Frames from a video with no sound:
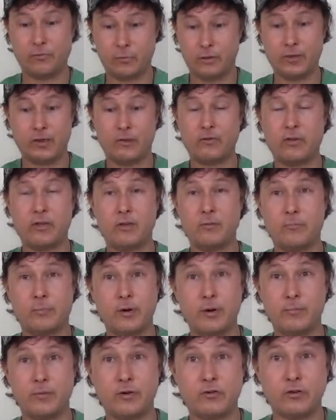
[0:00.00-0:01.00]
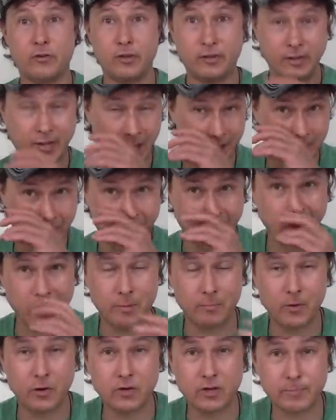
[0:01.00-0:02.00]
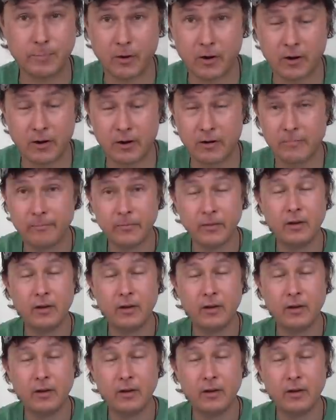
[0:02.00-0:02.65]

with everything pretty much on the table for the most part.